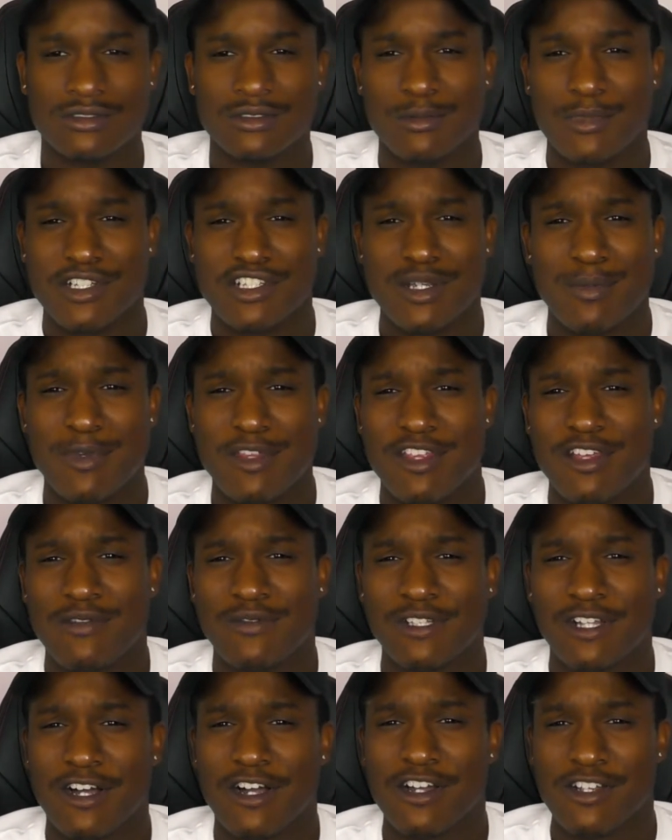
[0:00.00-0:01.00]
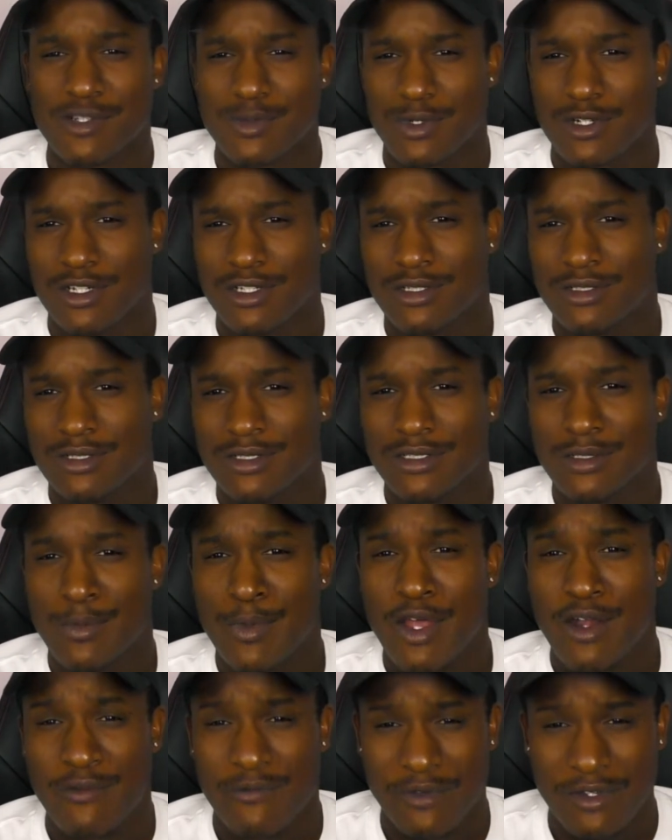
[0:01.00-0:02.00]
But some of their flaws were
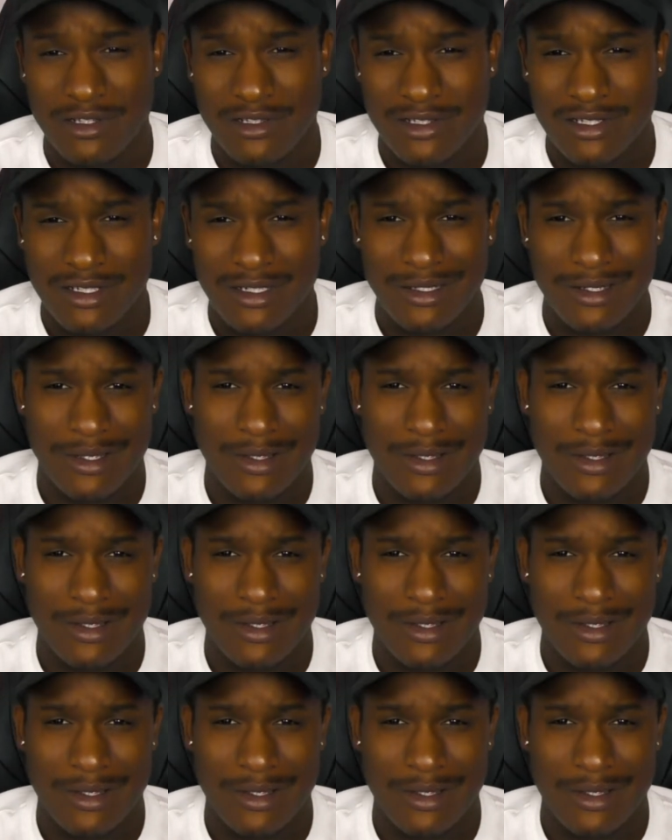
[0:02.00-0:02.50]
pedophilia.